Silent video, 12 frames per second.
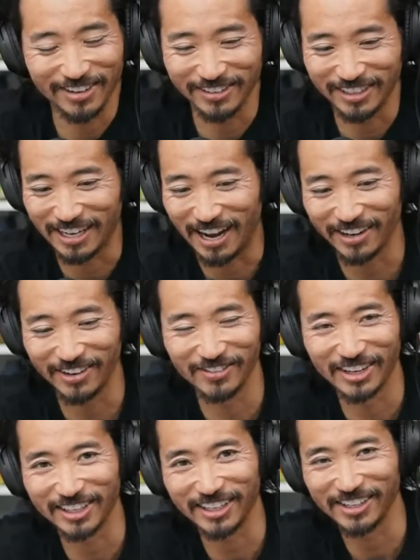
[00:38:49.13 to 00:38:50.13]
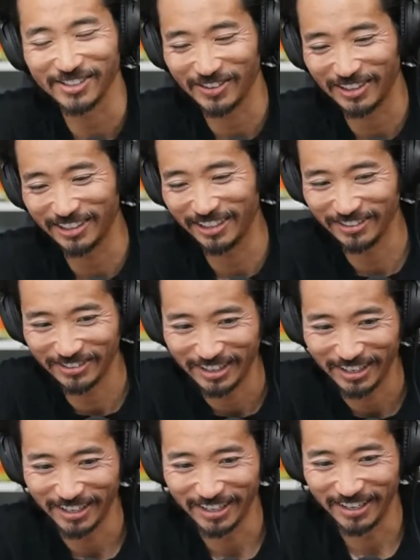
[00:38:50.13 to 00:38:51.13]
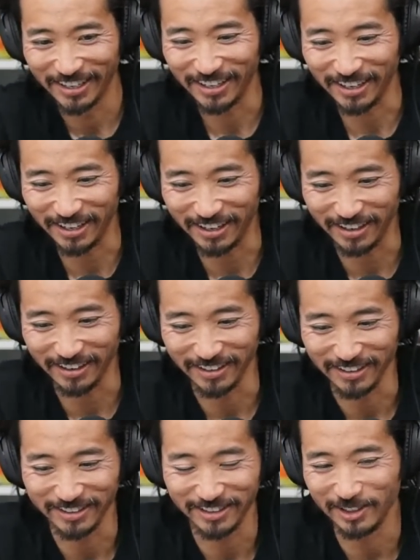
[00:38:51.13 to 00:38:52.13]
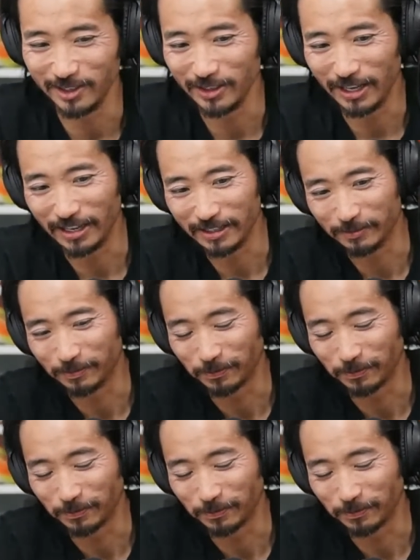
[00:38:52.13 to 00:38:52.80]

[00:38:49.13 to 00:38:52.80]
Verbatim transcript: I don't think I know my clouds well enough uh, to do that.